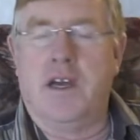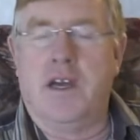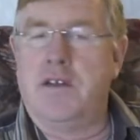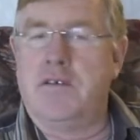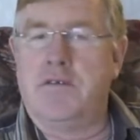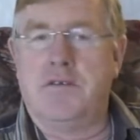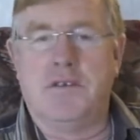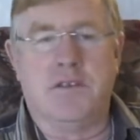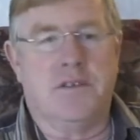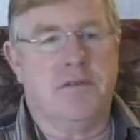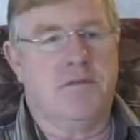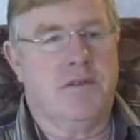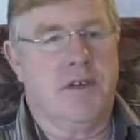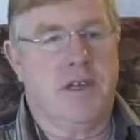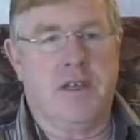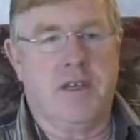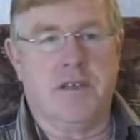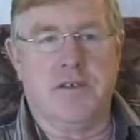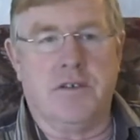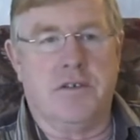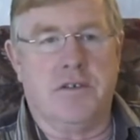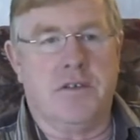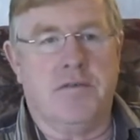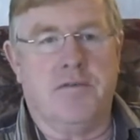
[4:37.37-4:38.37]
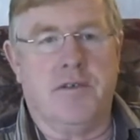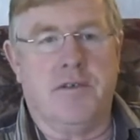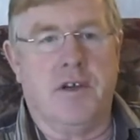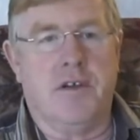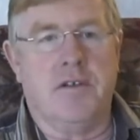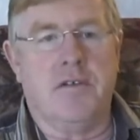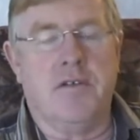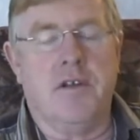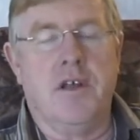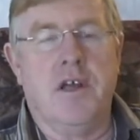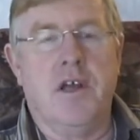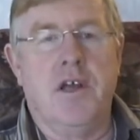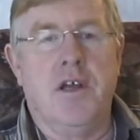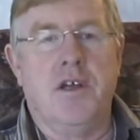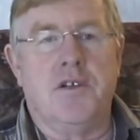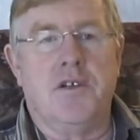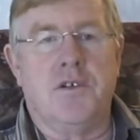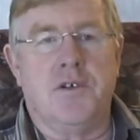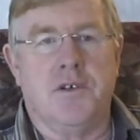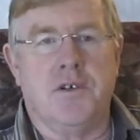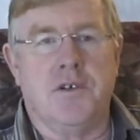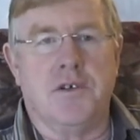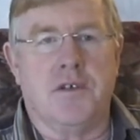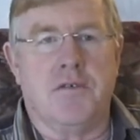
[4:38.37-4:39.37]
hundreds of hours on the phone,
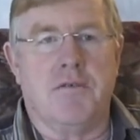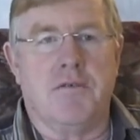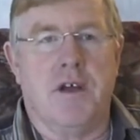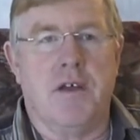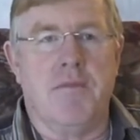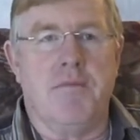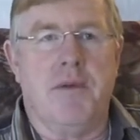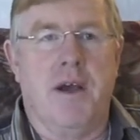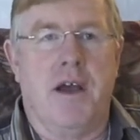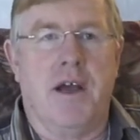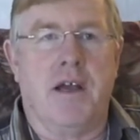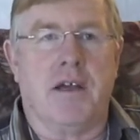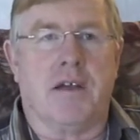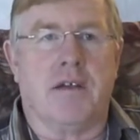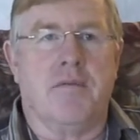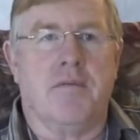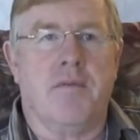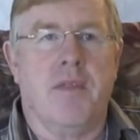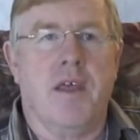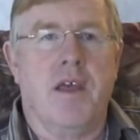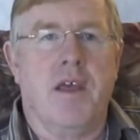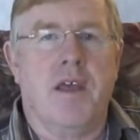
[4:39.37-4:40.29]
talking to Ray Parker.